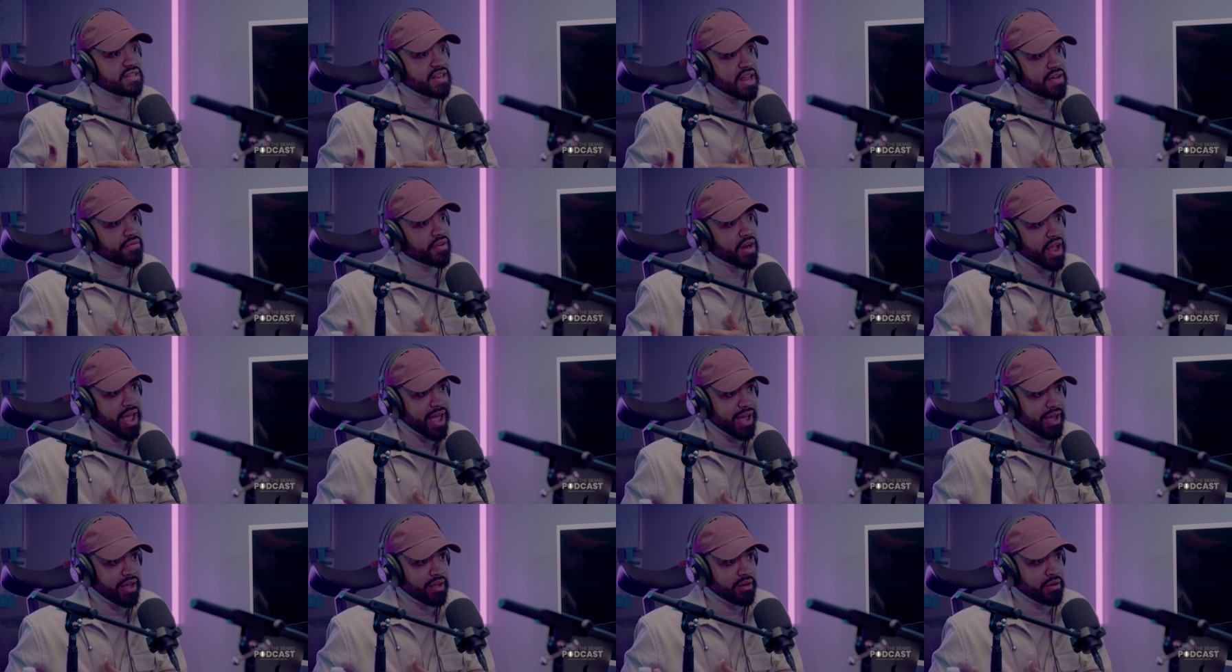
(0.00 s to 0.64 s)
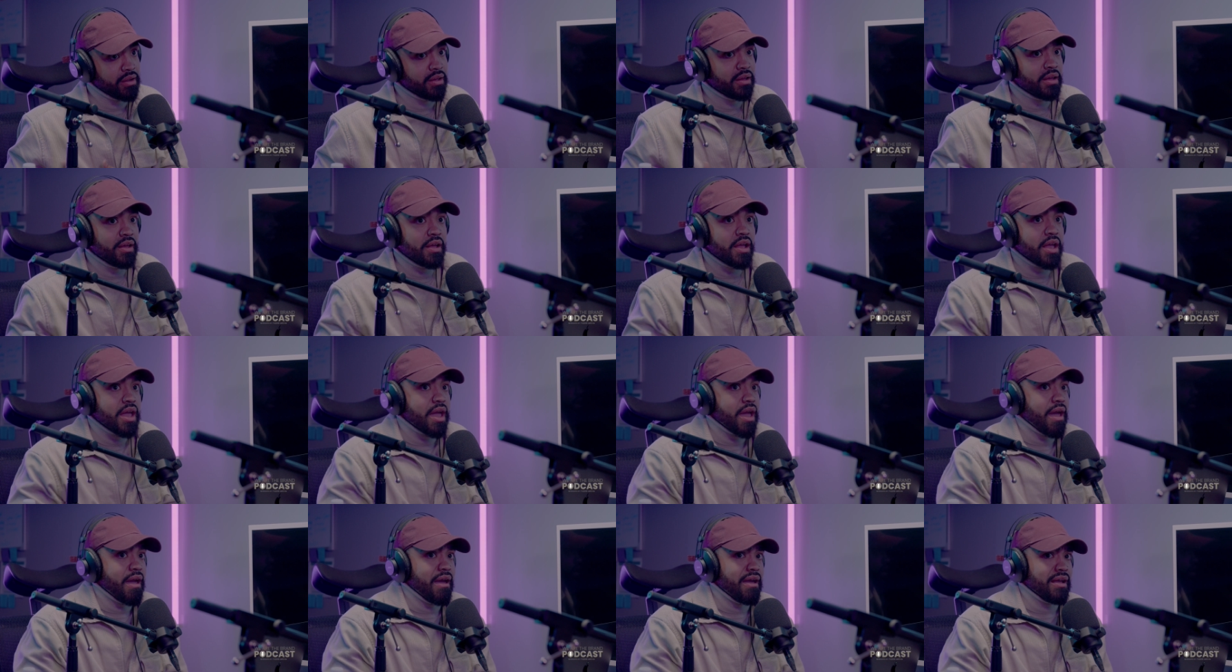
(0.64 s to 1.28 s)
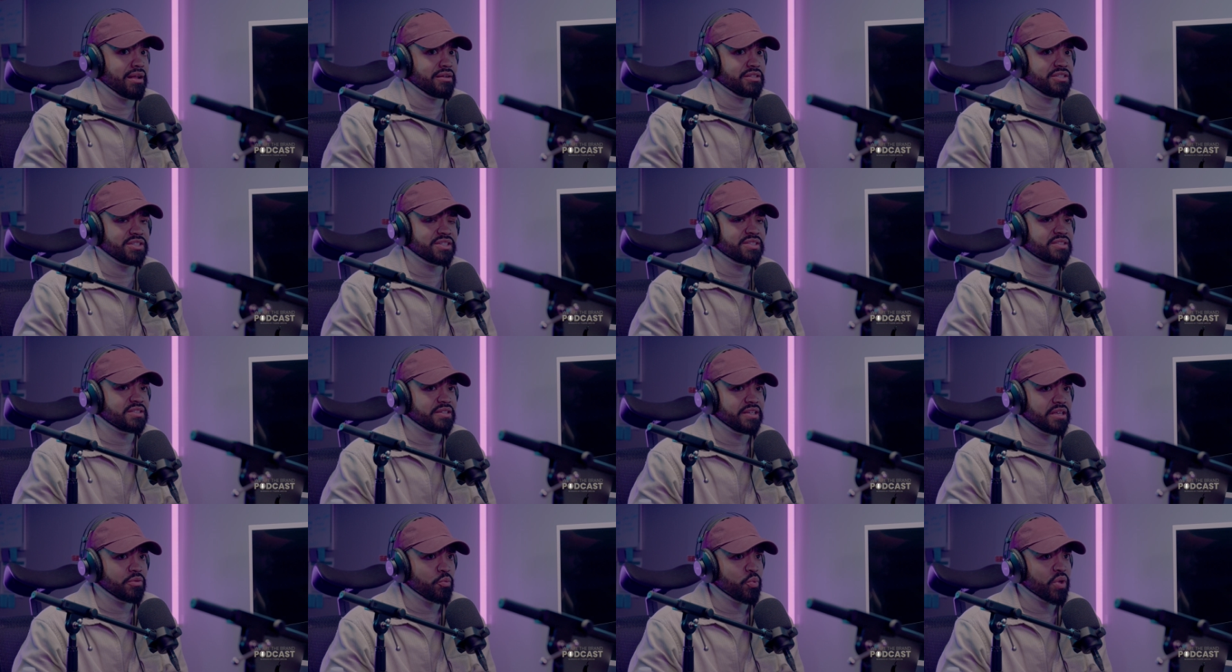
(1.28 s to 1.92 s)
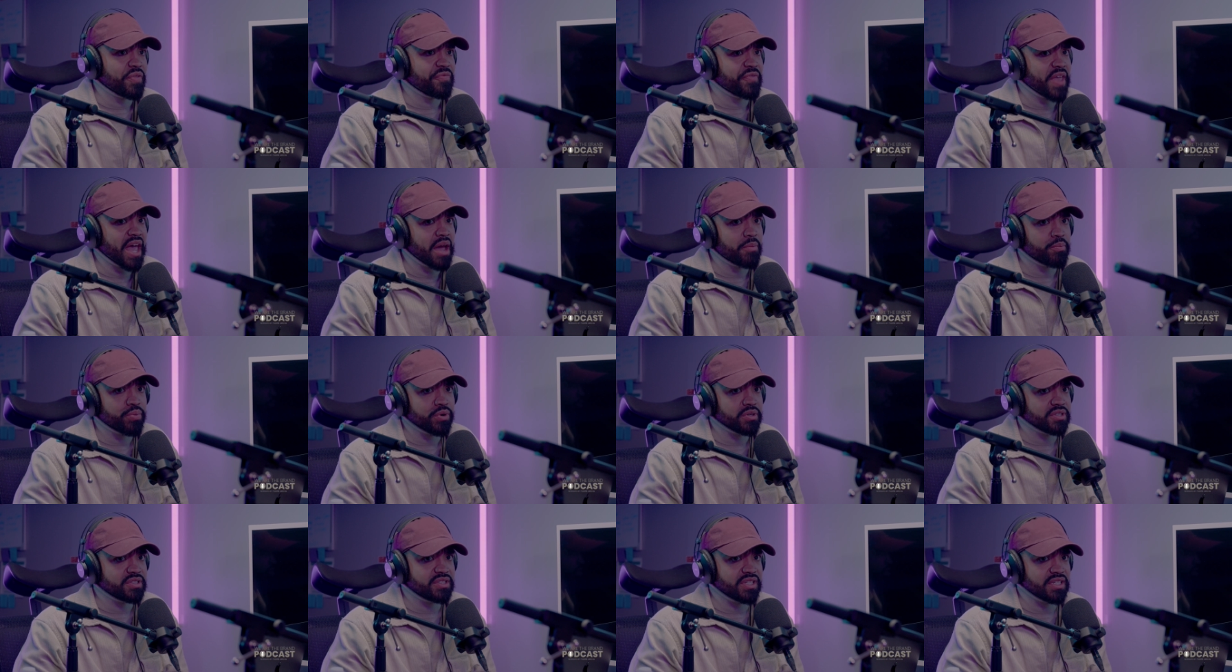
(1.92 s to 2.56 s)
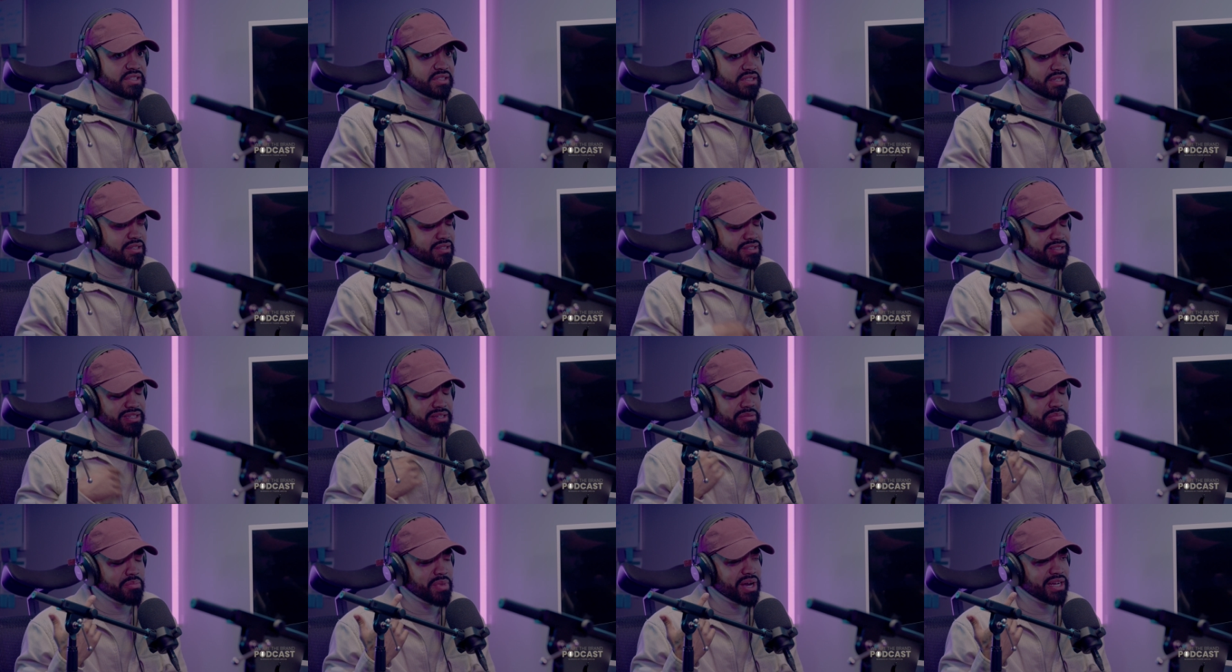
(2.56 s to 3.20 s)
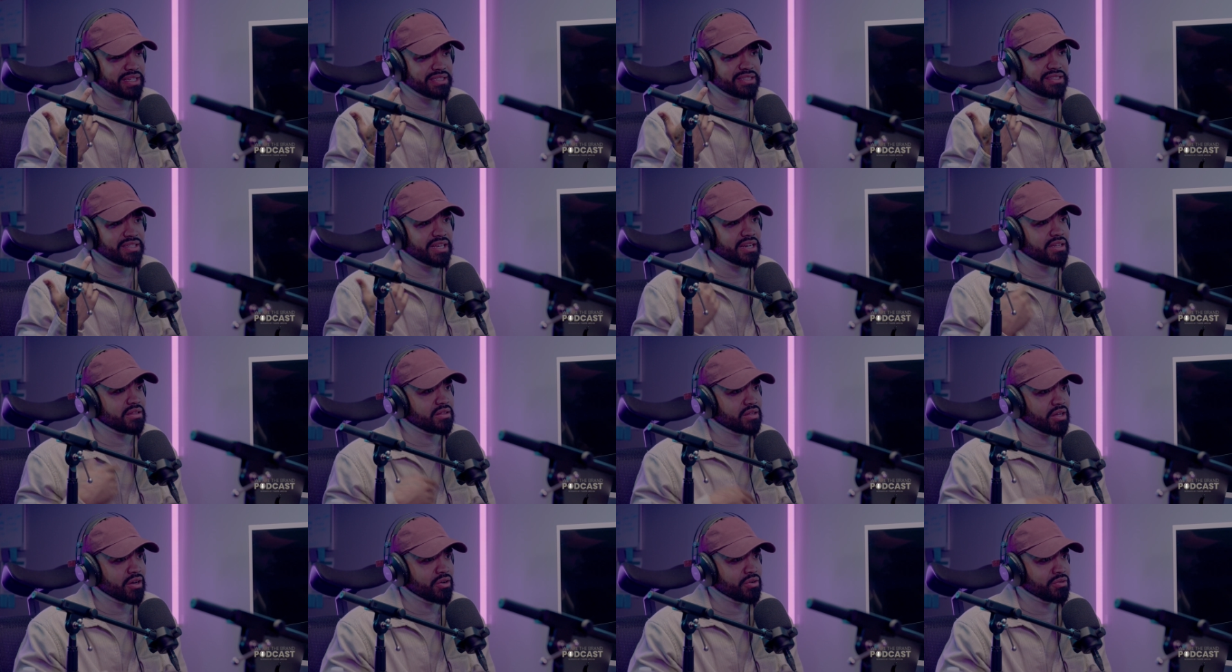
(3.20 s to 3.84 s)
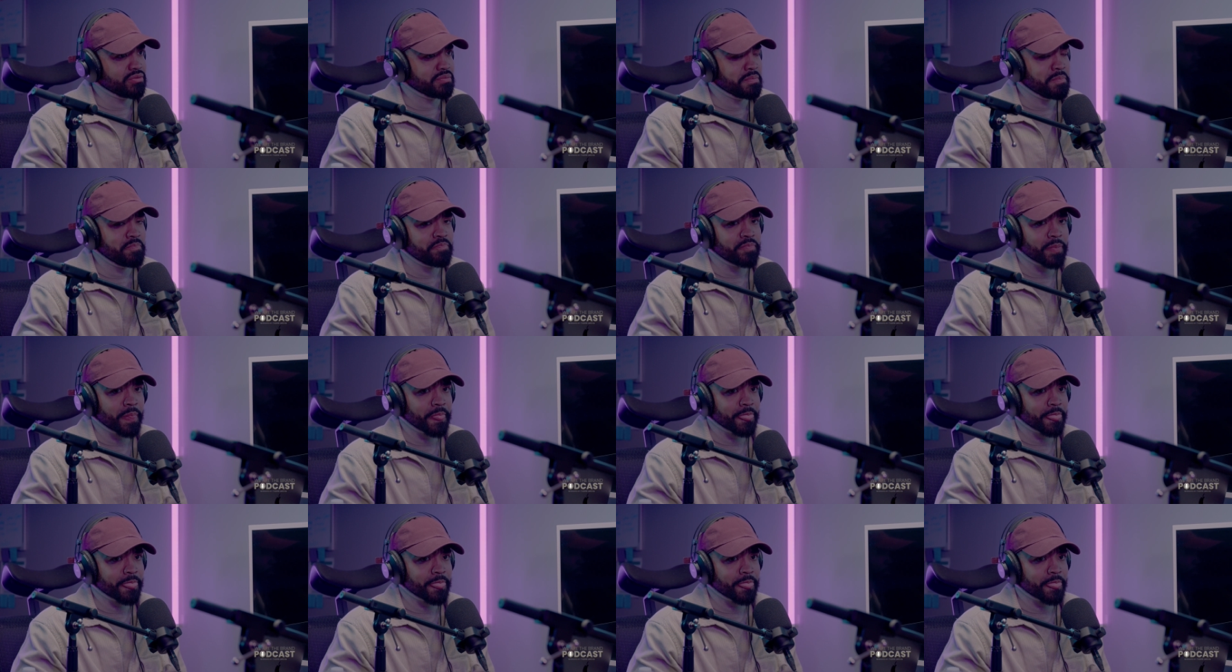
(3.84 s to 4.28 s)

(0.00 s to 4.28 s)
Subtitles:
never had. And just with that persistence and mindset alone,